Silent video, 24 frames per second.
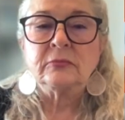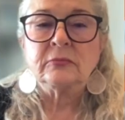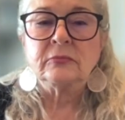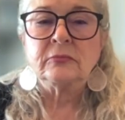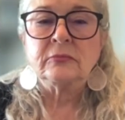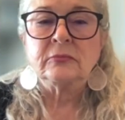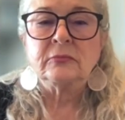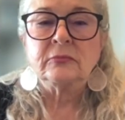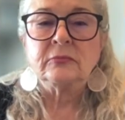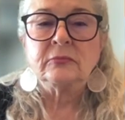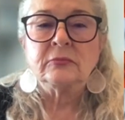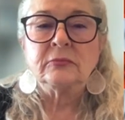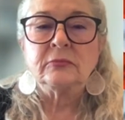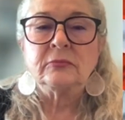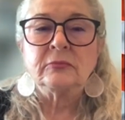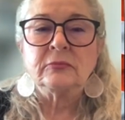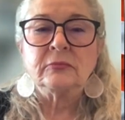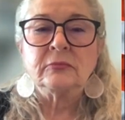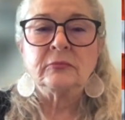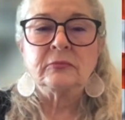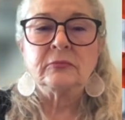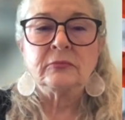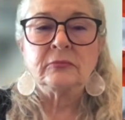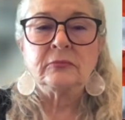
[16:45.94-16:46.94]

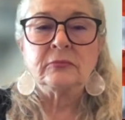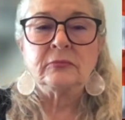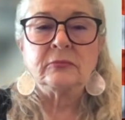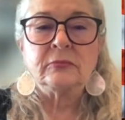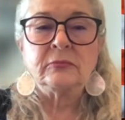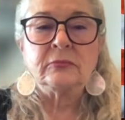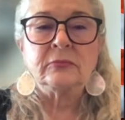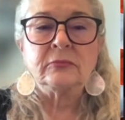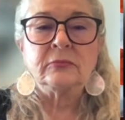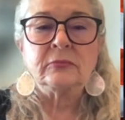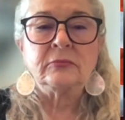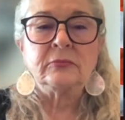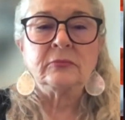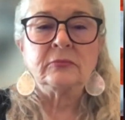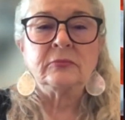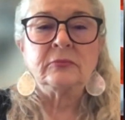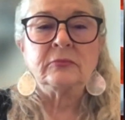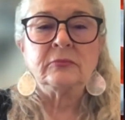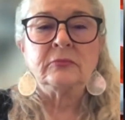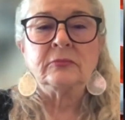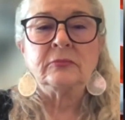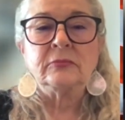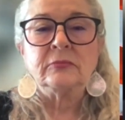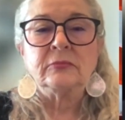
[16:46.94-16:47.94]

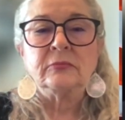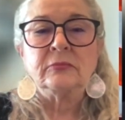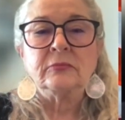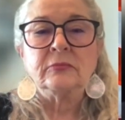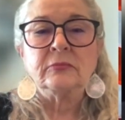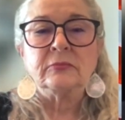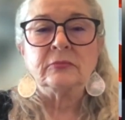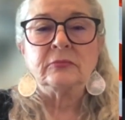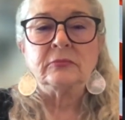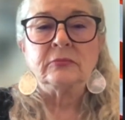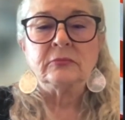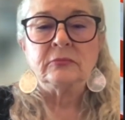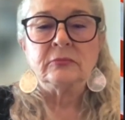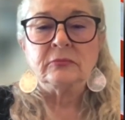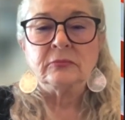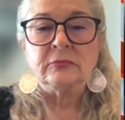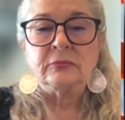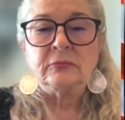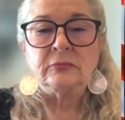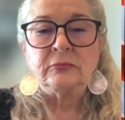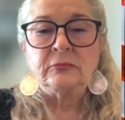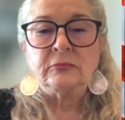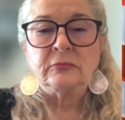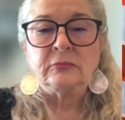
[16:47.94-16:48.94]

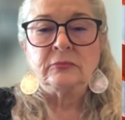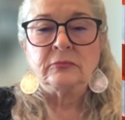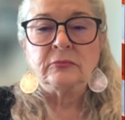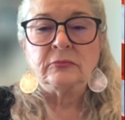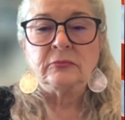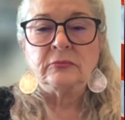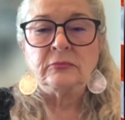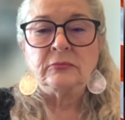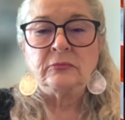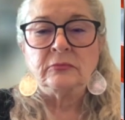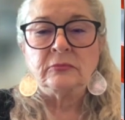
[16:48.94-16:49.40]
No words are spoken by the person on screen.